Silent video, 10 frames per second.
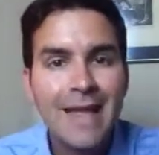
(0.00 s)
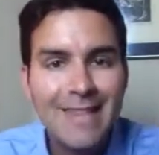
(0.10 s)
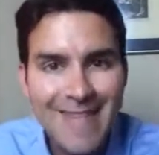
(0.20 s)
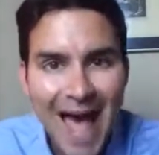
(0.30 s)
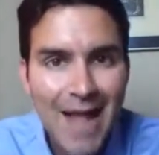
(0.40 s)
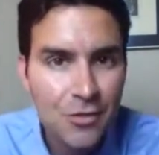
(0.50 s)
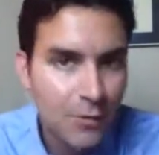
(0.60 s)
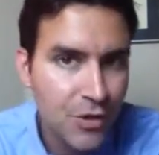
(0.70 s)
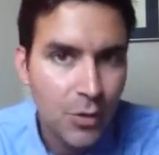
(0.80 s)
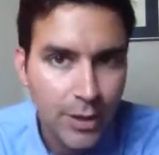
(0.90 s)
That's
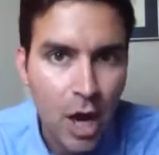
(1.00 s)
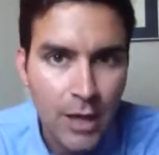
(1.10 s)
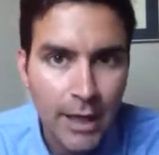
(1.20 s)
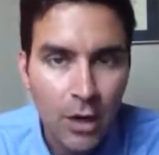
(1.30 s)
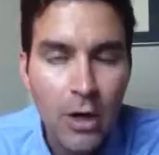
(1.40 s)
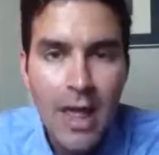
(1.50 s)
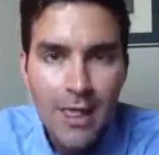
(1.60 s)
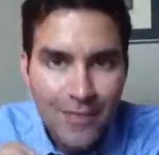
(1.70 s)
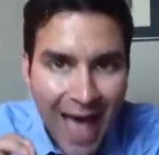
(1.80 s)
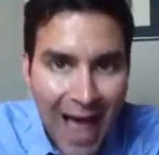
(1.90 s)
what's going on here.
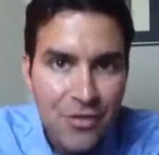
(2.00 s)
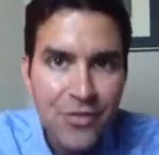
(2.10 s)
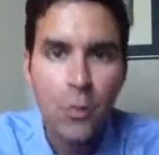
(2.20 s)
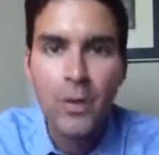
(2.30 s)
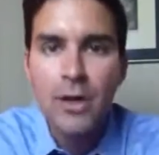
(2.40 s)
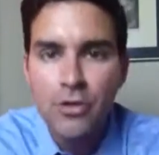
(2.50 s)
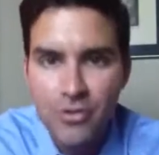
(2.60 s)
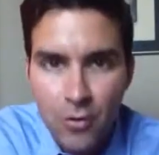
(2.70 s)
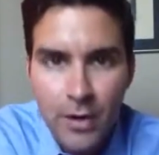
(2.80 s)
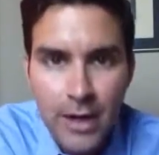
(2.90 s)
That's the real
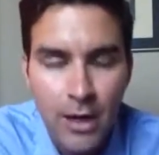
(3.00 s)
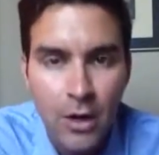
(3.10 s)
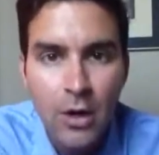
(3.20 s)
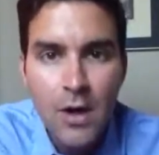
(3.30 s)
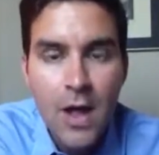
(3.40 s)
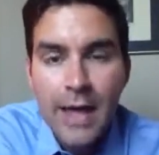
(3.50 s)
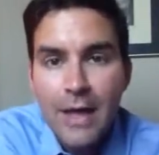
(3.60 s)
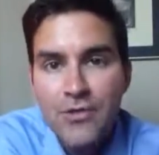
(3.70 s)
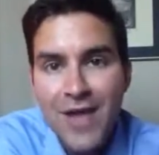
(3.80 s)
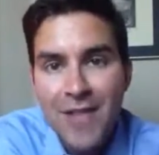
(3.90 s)
story here,
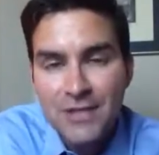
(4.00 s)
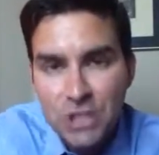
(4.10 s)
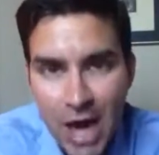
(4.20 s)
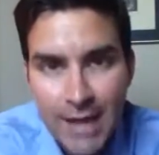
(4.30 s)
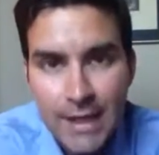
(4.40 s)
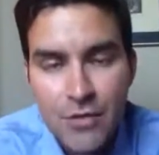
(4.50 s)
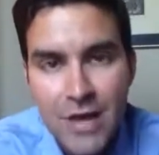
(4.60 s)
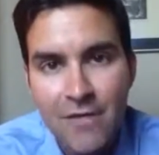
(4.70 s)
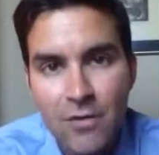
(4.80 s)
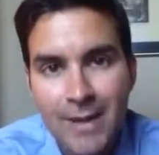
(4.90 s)
is that the Chinese
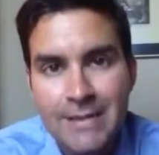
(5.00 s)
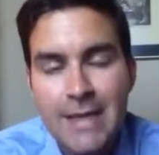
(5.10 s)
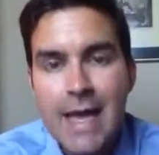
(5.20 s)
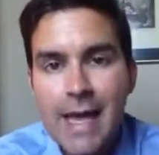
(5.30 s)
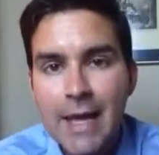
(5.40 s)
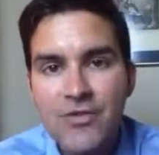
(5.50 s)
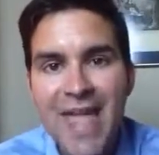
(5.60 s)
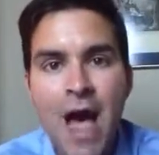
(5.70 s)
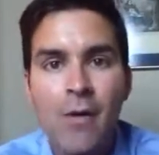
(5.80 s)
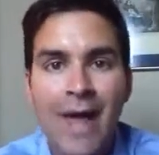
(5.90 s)
government is
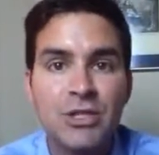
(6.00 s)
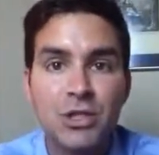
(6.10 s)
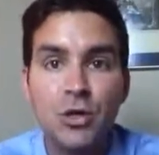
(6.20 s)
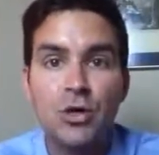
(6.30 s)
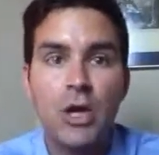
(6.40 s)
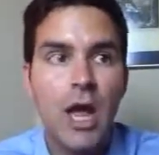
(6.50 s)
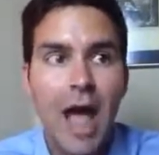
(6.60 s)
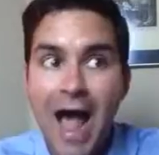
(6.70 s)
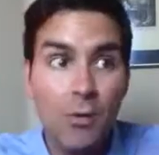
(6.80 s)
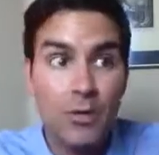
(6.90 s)
now entered,
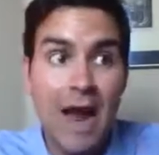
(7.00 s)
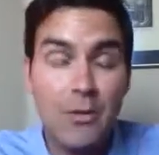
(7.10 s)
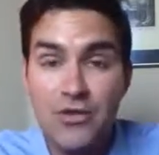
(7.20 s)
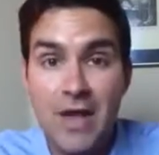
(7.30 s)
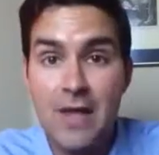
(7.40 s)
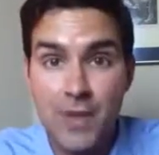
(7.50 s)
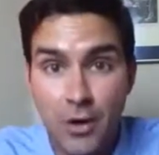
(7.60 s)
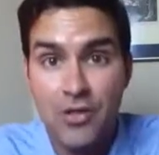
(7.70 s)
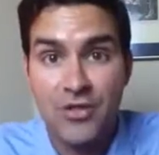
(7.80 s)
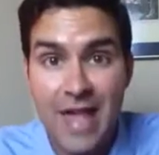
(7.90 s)
what I would say,
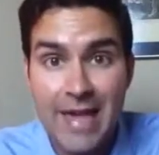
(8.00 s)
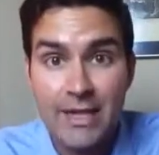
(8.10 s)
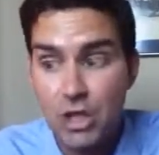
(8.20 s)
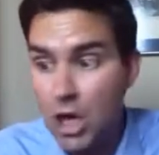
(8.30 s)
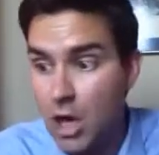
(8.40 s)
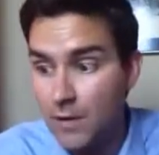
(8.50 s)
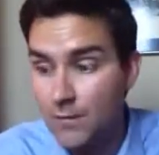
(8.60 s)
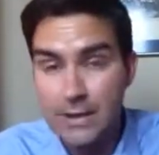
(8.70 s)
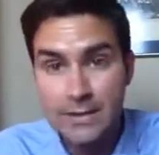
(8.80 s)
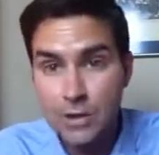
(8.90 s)
their stage
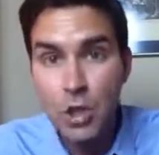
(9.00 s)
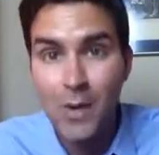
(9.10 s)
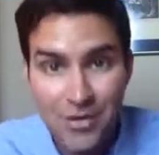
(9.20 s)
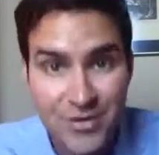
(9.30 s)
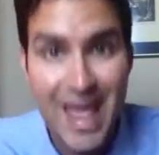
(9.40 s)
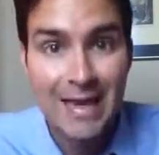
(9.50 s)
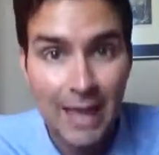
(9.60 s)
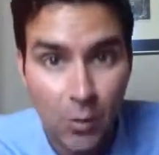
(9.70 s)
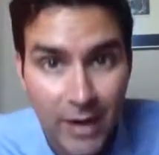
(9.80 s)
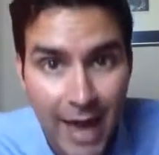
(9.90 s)
of U.S. debt
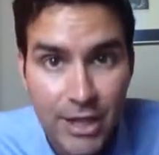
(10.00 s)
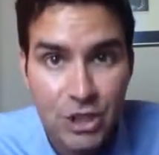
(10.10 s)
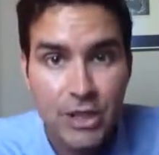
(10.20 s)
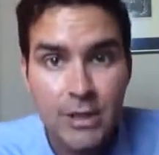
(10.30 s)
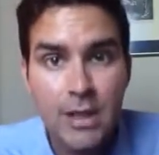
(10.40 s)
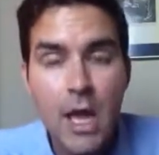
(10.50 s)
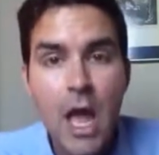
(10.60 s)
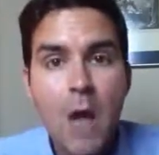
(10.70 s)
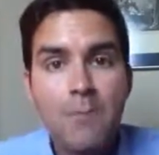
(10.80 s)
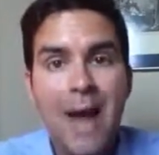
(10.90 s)
liquidation
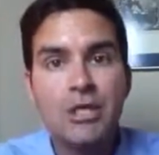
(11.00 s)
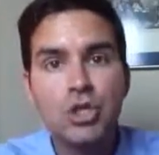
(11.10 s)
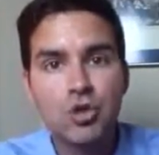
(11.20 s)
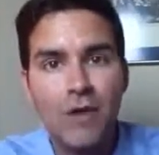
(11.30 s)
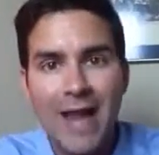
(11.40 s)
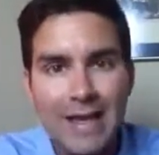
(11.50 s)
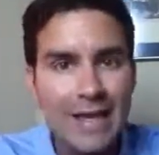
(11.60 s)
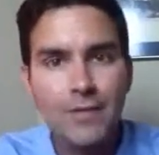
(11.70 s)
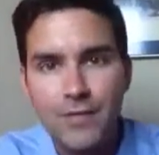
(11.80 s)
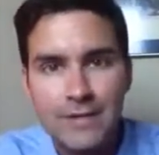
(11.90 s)
by
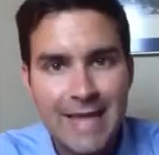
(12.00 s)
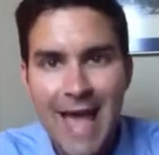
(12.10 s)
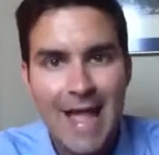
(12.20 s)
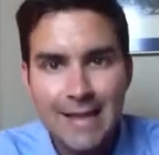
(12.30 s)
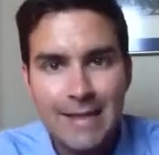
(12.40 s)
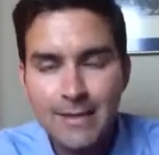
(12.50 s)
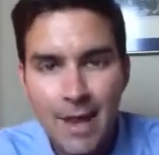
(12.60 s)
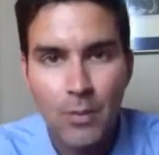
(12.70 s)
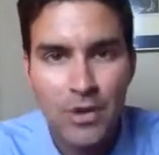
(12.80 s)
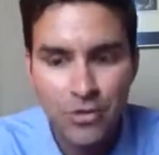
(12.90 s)
trading the debt
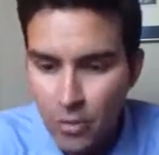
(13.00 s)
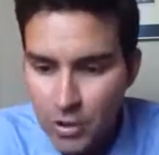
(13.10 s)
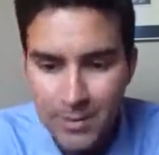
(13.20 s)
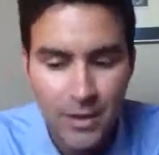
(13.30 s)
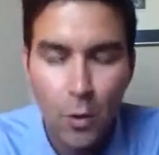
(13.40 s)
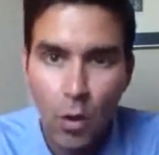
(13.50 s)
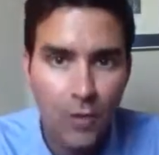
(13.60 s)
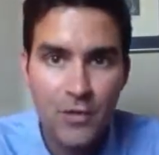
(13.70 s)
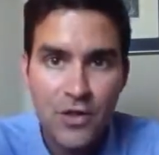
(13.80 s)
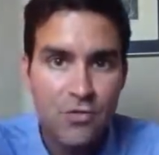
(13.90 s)
that we sold them and the worthless